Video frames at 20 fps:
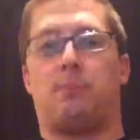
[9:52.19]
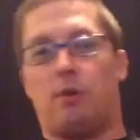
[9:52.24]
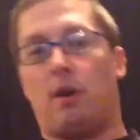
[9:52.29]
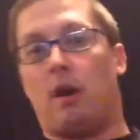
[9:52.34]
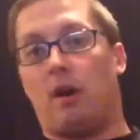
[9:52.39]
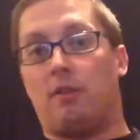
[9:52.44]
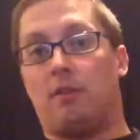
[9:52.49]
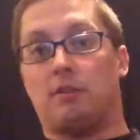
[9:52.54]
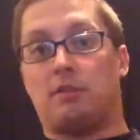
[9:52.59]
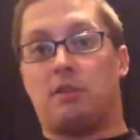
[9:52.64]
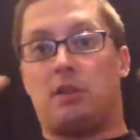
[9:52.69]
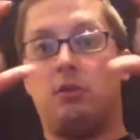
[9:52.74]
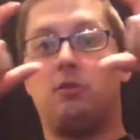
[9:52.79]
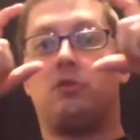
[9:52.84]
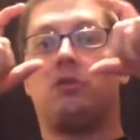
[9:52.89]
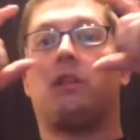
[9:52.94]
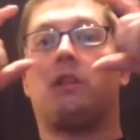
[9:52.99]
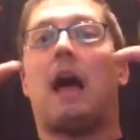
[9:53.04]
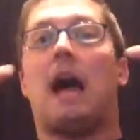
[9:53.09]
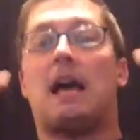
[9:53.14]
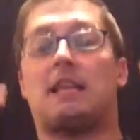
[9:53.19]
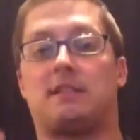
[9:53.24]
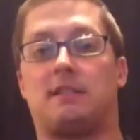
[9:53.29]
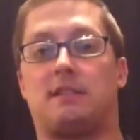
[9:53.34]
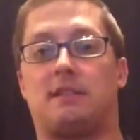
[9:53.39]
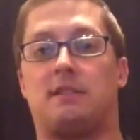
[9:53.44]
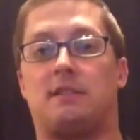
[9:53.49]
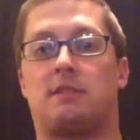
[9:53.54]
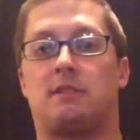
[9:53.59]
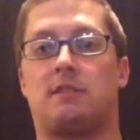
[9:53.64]
Put on those huge
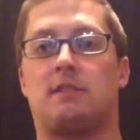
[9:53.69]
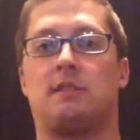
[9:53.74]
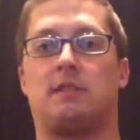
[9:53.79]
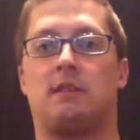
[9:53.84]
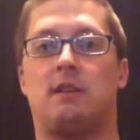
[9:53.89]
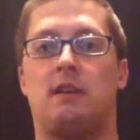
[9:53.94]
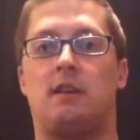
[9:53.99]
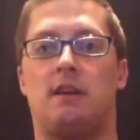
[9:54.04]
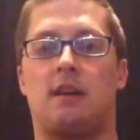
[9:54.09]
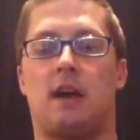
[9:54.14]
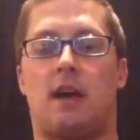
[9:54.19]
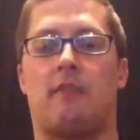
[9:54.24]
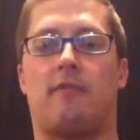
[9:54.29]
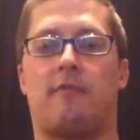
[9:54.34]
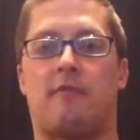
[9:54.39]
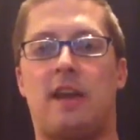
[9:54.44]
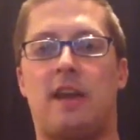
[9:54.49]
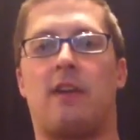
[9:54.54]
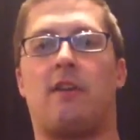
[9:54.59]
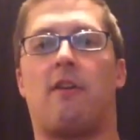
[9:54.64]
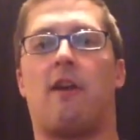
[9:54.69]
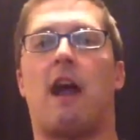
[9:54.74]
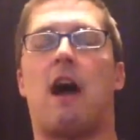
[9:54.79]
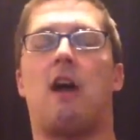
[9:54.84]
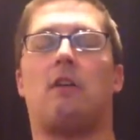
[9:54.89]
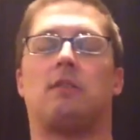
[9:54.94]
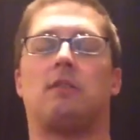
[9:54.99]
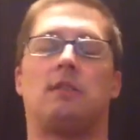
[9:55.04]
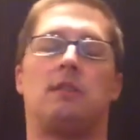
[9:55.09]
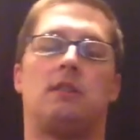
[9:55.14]
glasses to kind of fake her
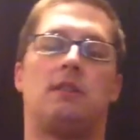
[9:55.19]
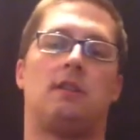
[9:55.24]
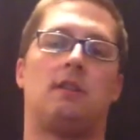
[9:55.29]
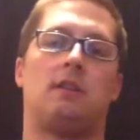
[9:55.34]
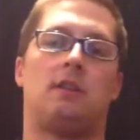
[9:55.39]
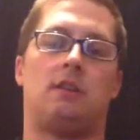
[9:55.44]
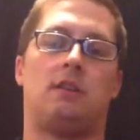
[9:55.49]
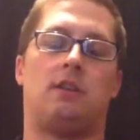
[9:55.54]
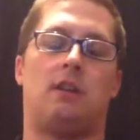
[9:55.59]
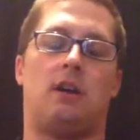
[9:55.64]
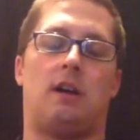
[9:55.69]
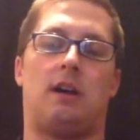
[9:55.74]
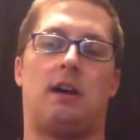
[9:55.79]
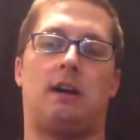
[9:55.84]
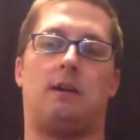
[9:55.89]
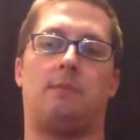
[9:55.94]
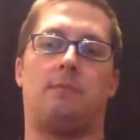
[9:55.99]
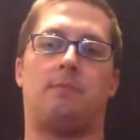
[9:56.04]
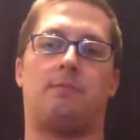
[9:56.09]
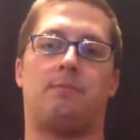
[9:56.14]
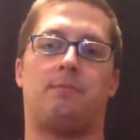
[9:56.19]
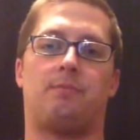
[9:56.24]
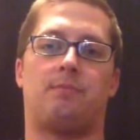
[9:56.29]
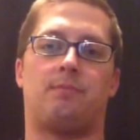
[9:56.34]
out, and